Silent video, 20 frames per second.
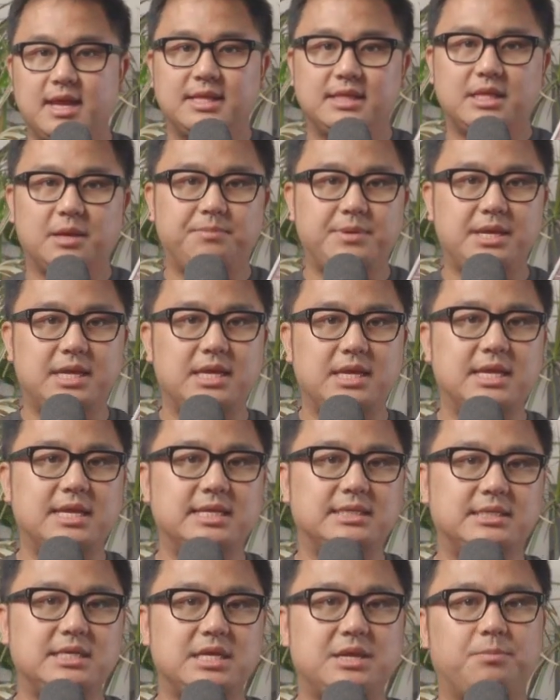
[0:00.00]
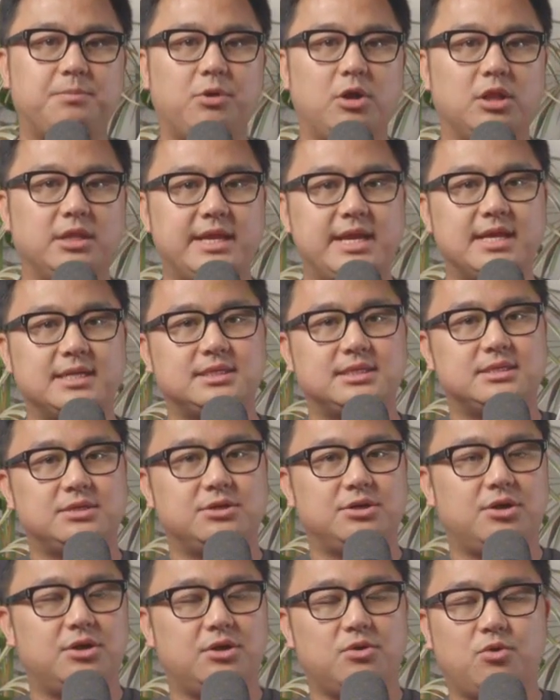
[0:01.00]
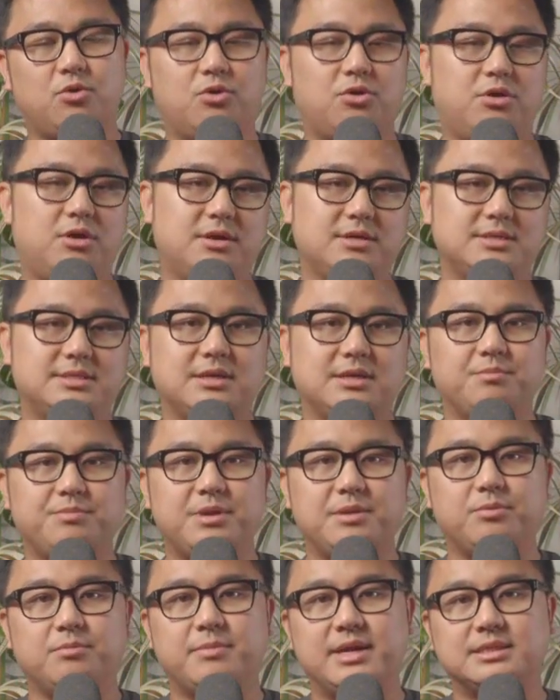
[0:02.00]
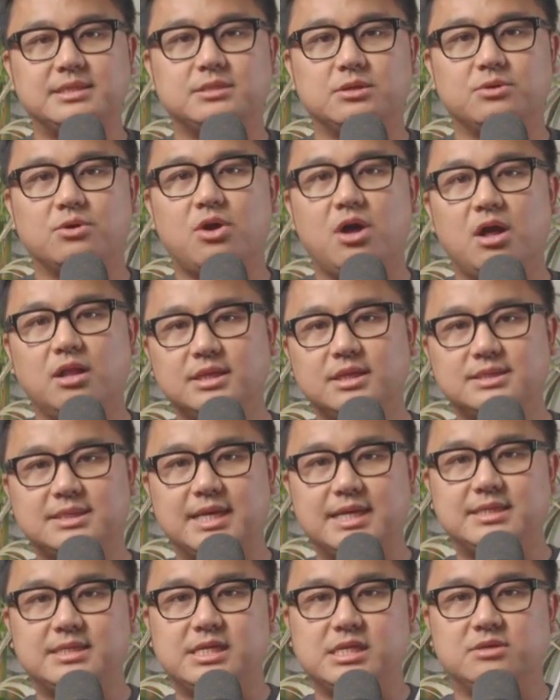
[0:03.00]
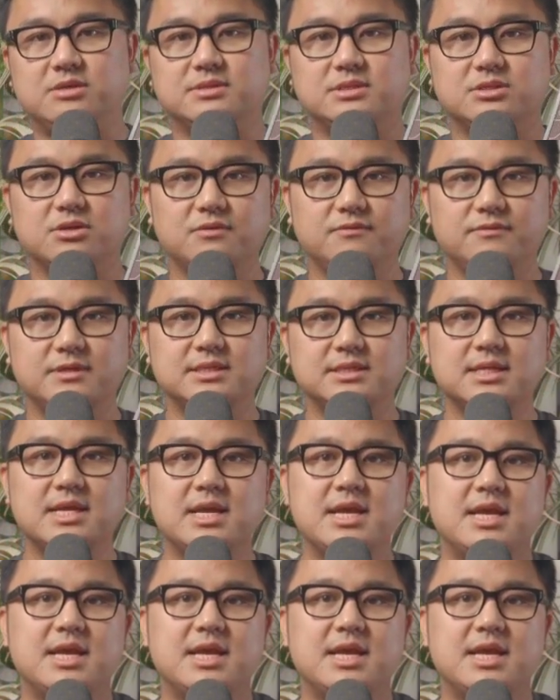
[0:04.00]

The PET polyester, or some people might still call it titanium surface,